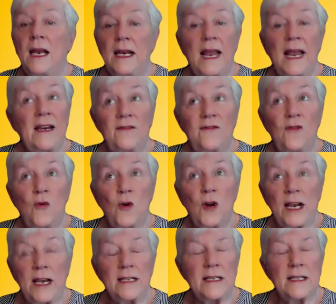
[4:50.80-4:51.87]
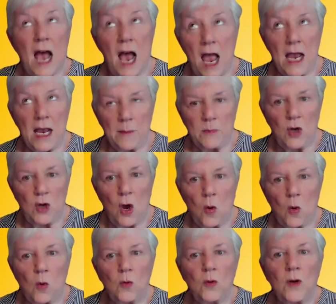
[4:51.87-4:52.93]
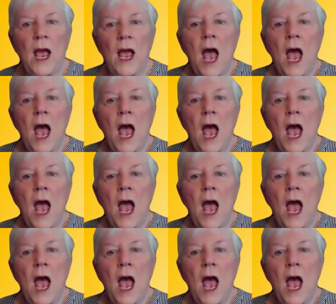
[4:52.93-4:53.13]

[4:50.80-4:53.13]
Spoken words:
late 40s, I am told,